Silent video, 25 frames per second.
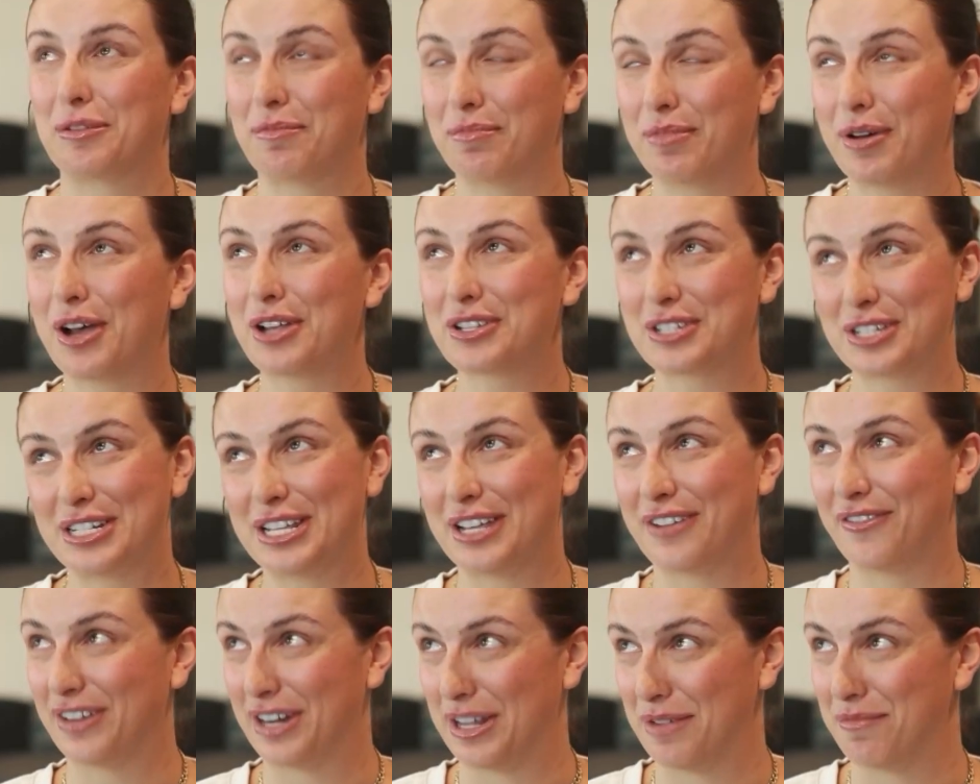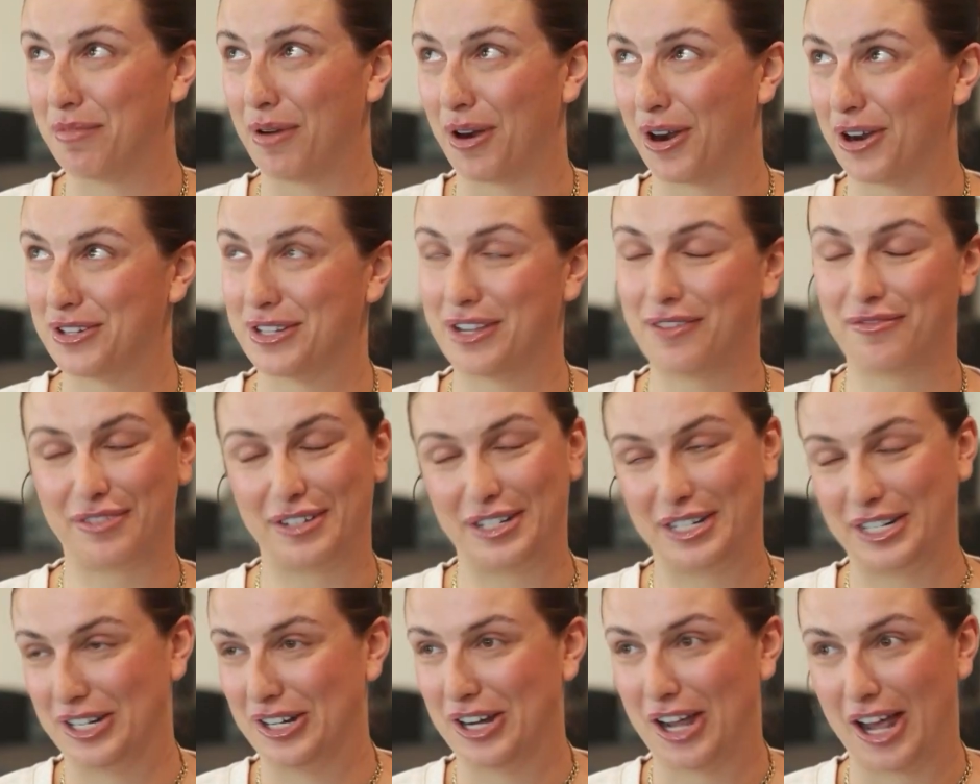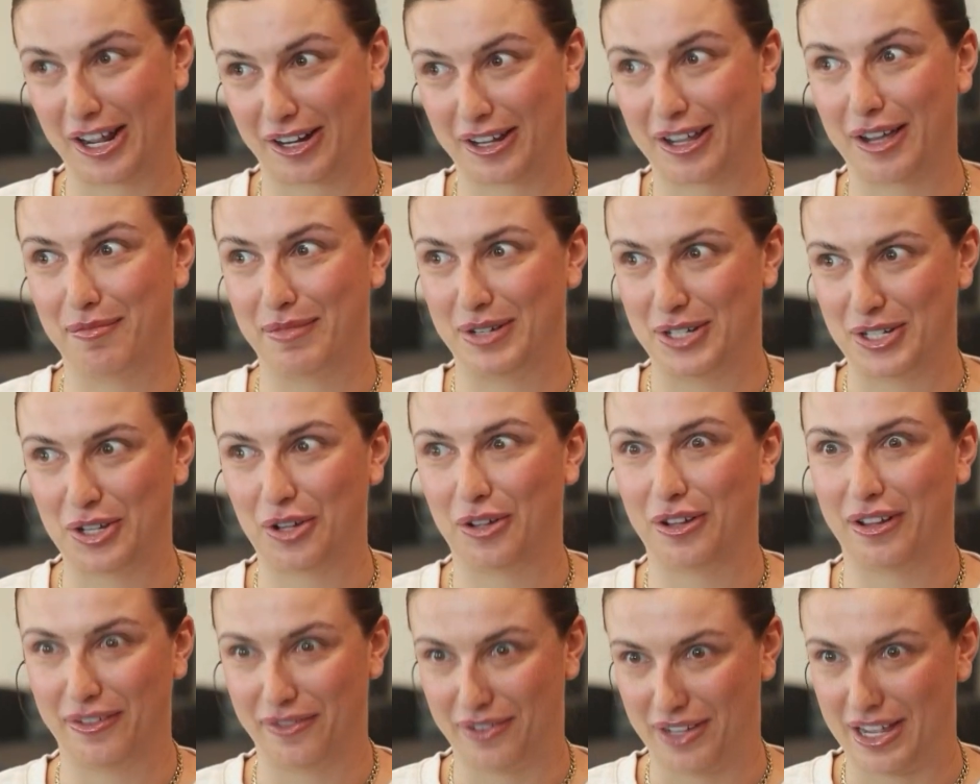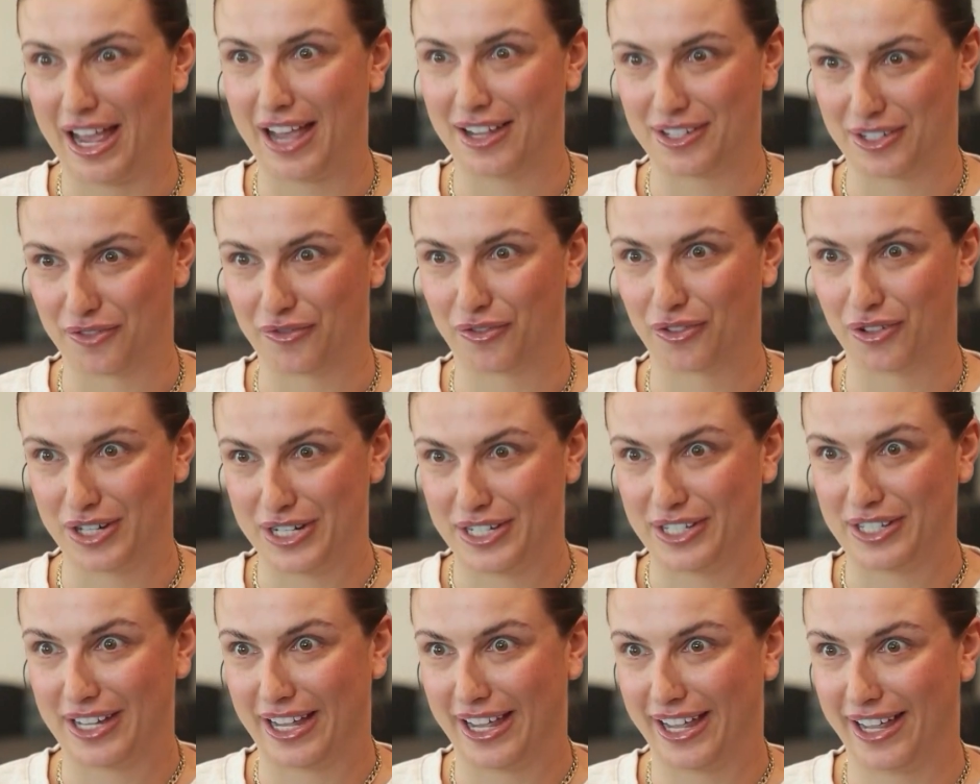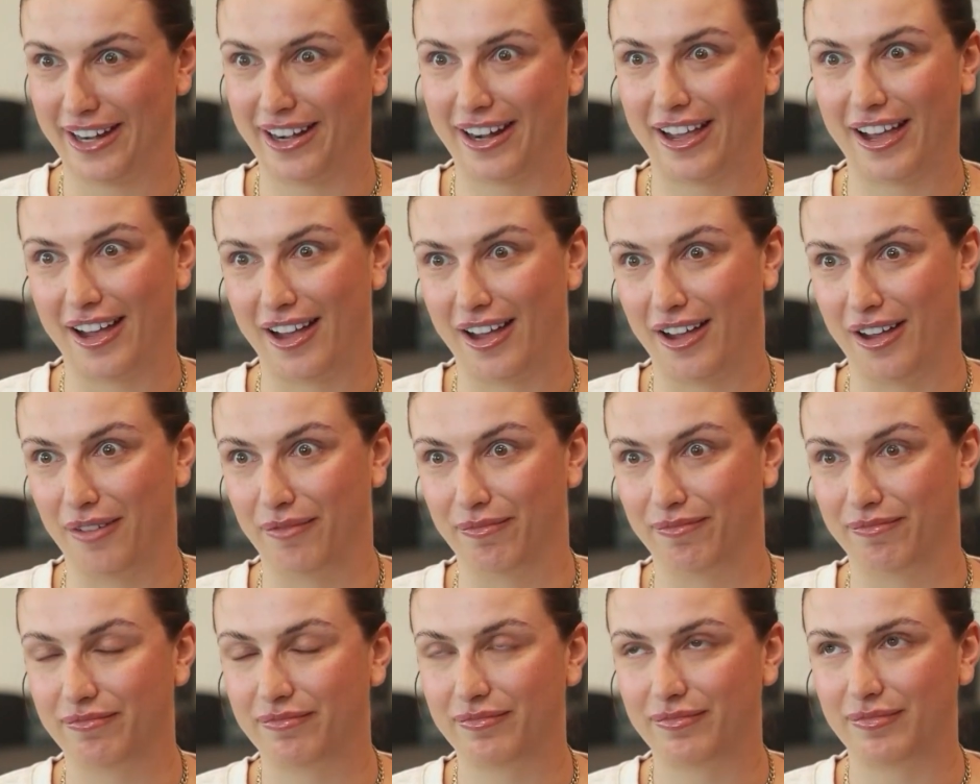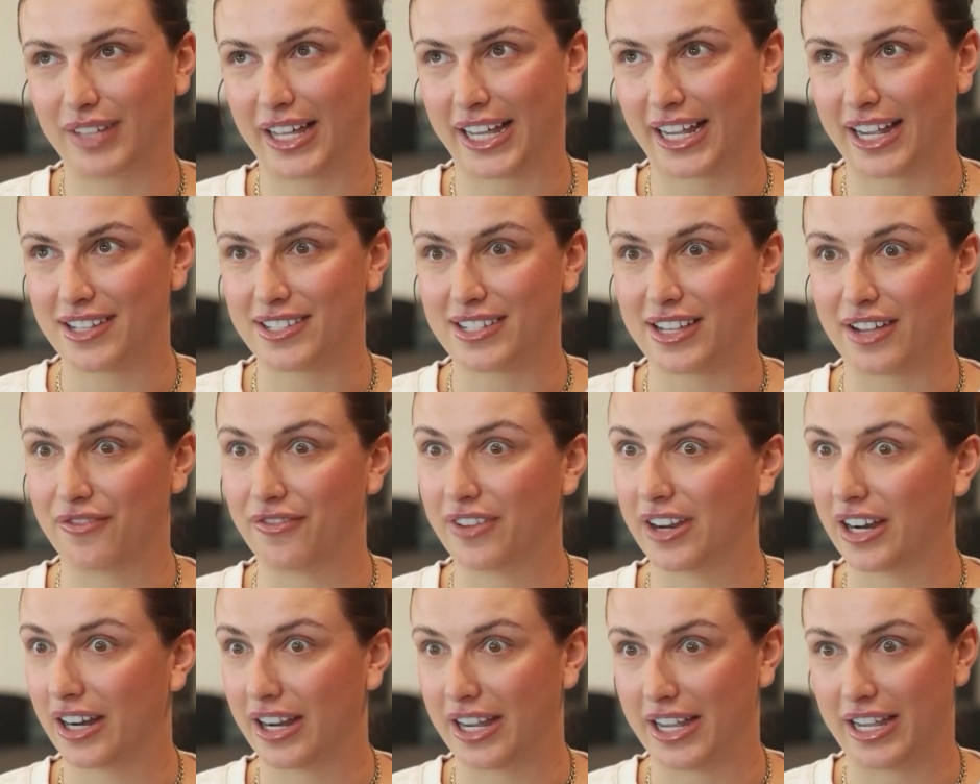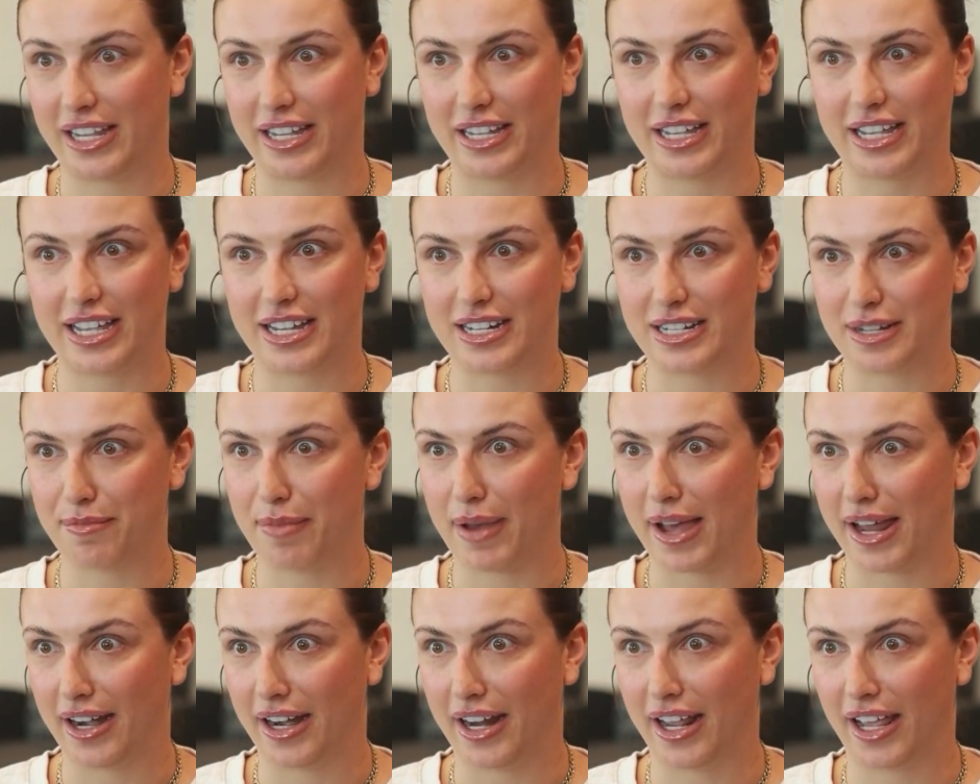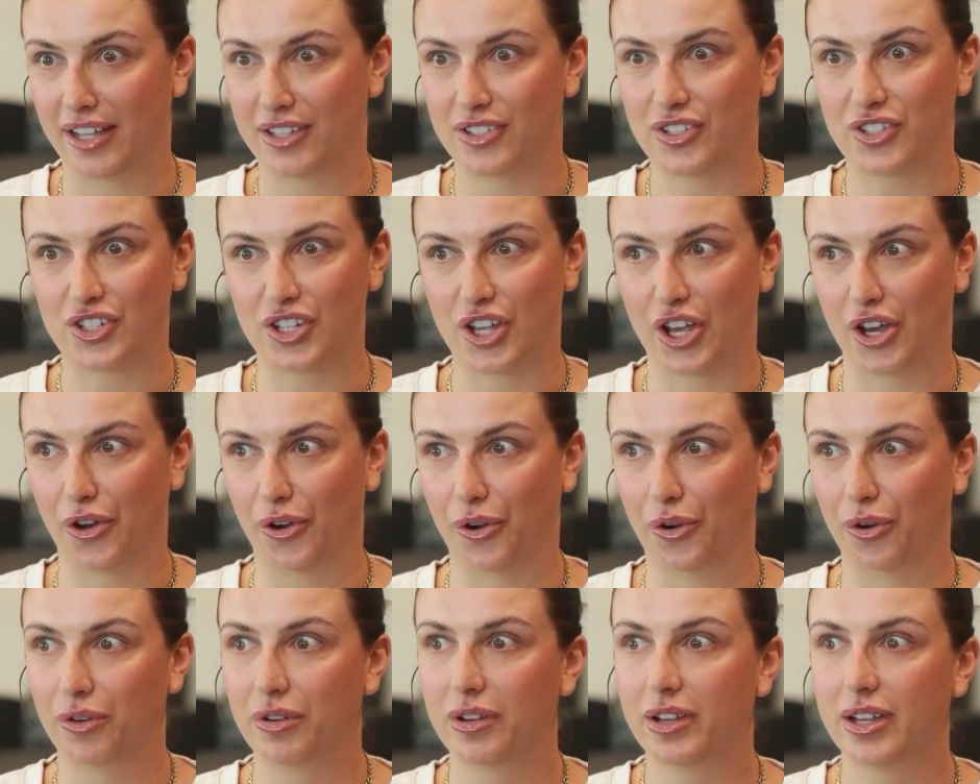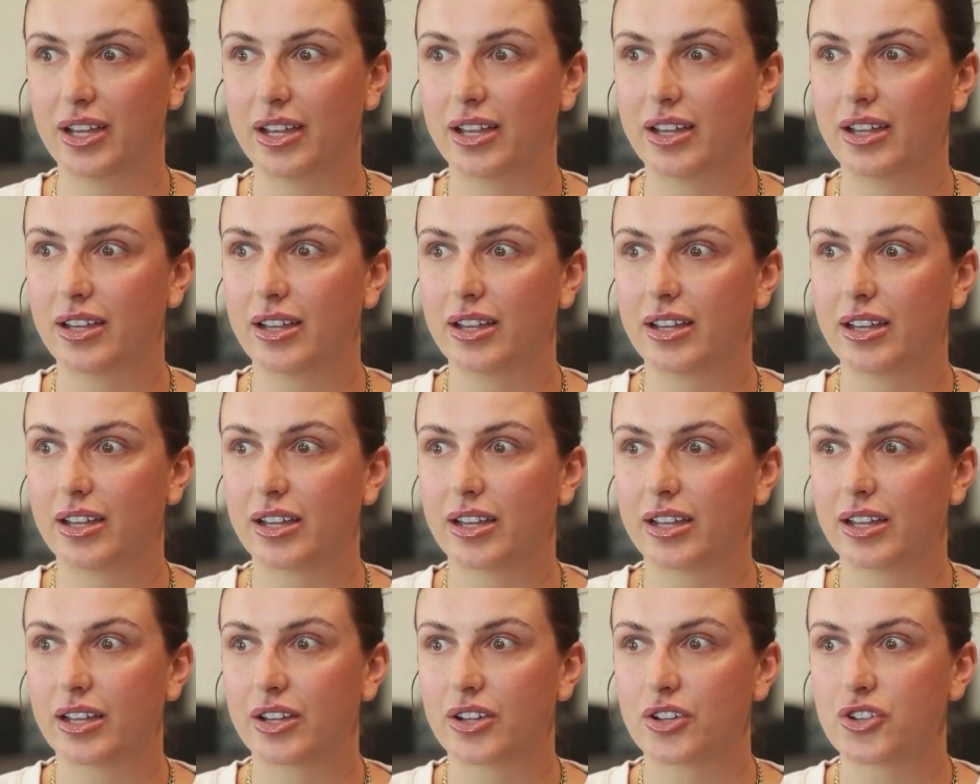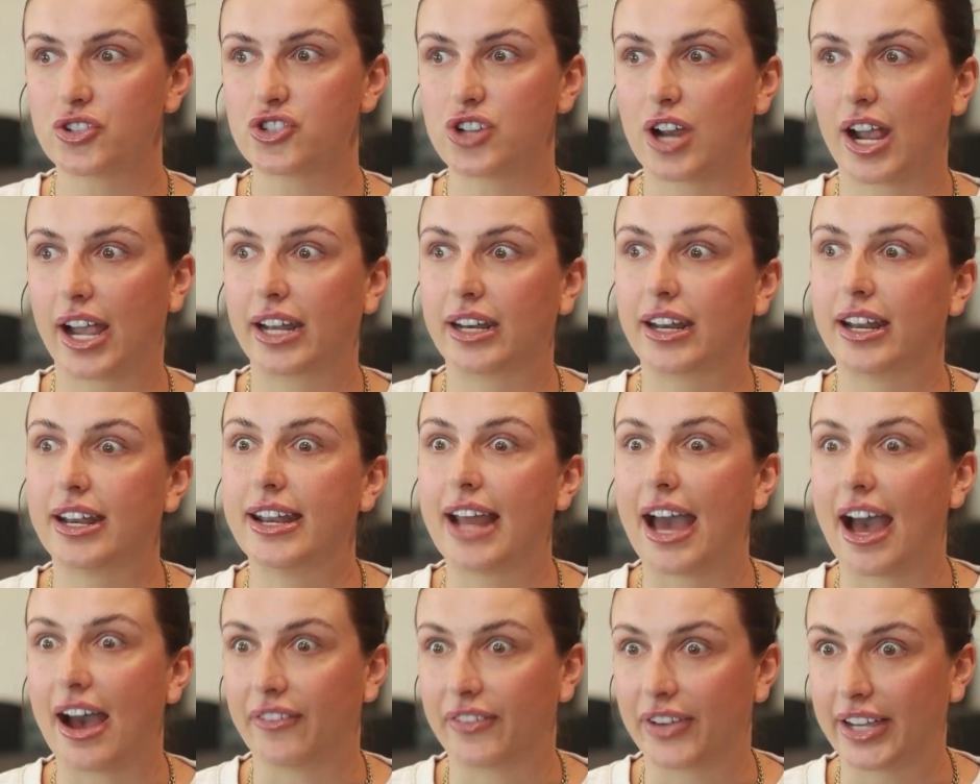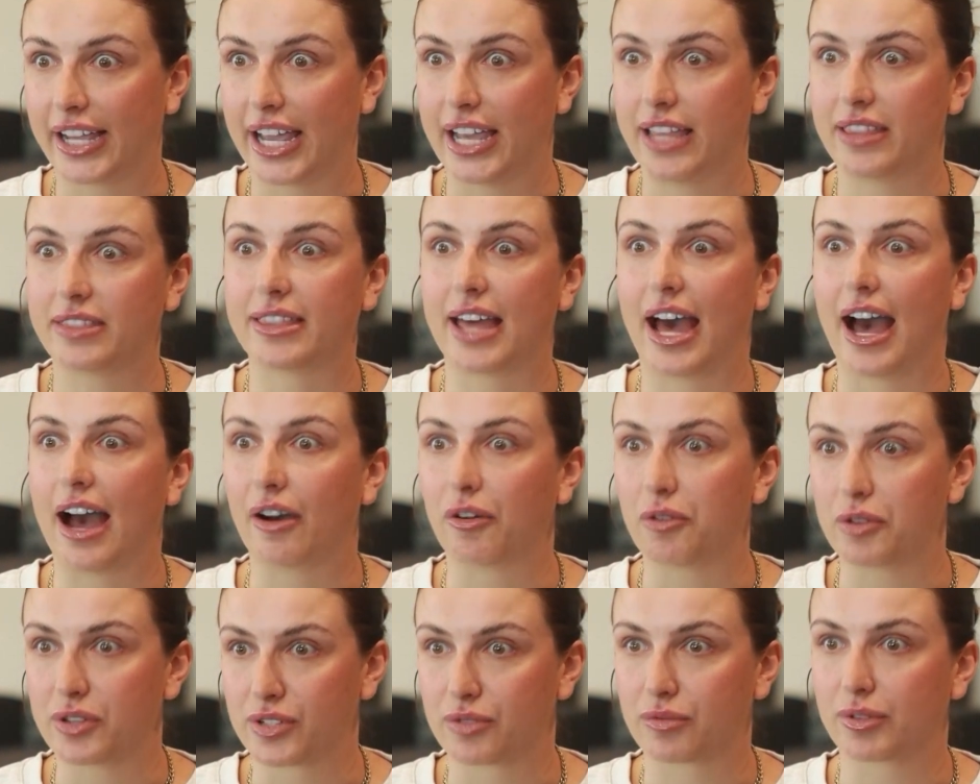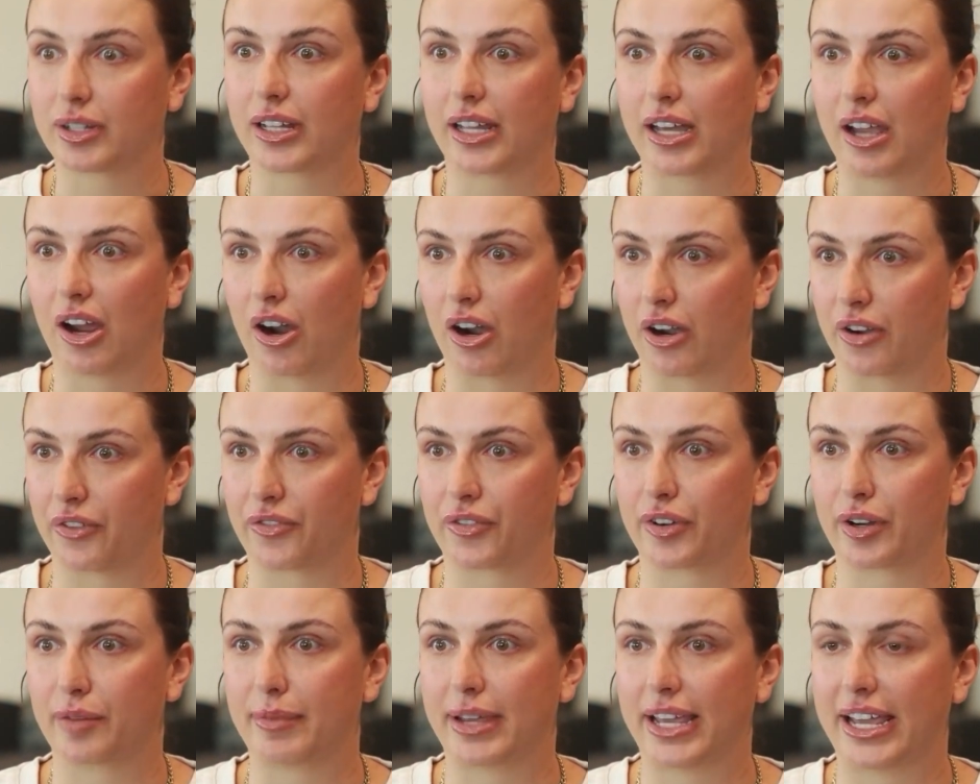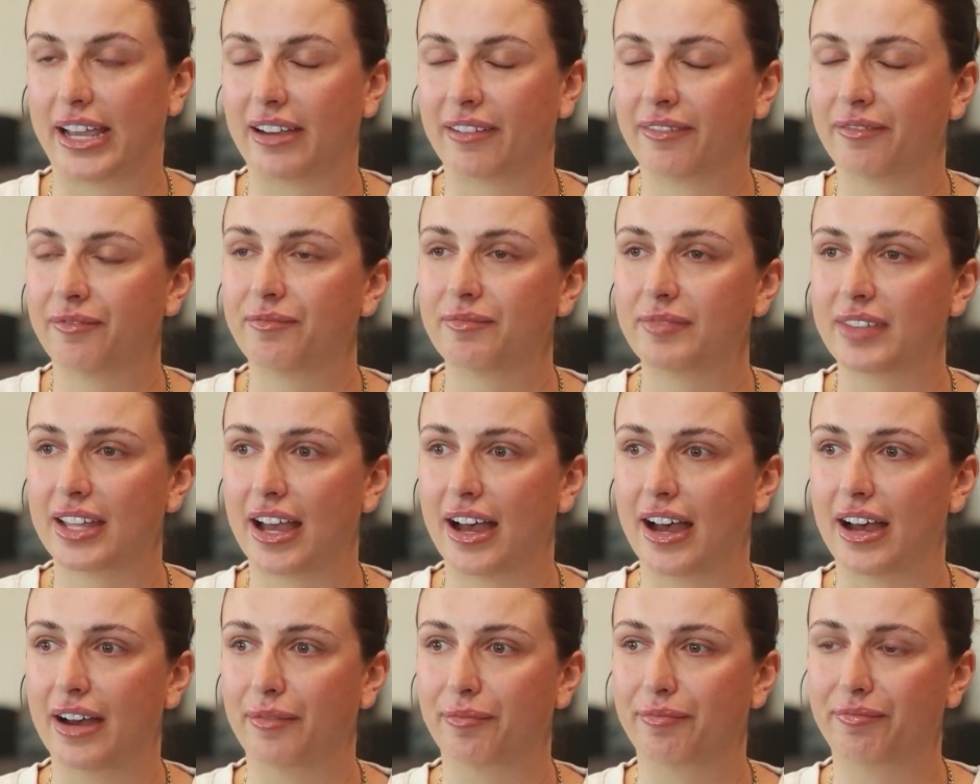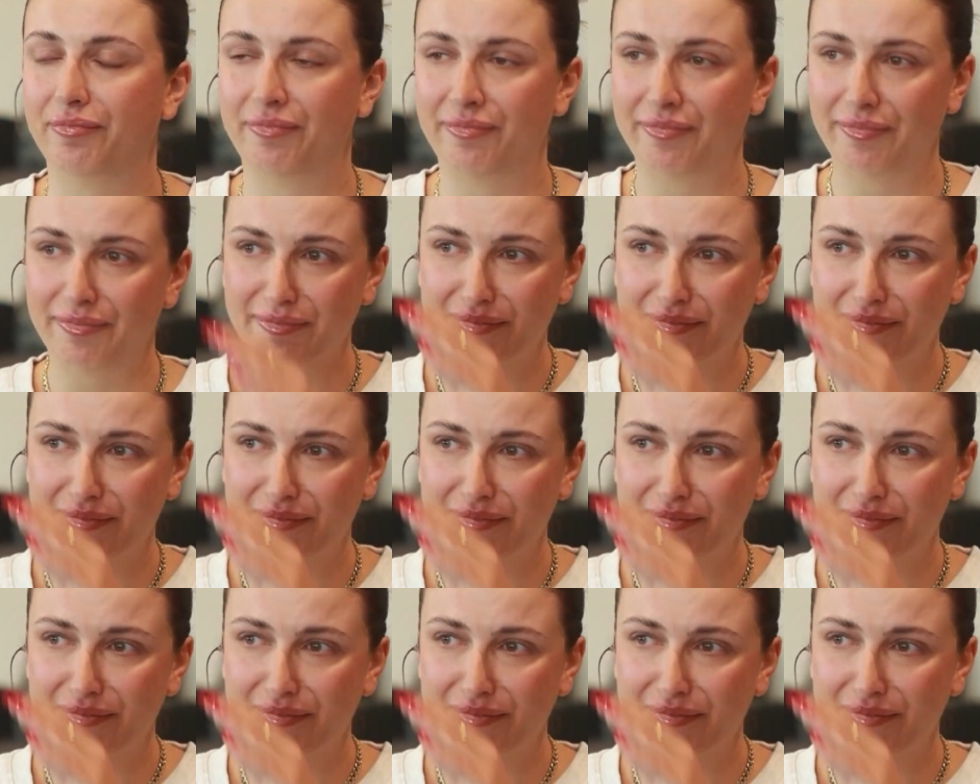the positivity part definitely did not come until as of recent. Like I said, very independent, so trying to navigate that was really hard for me. I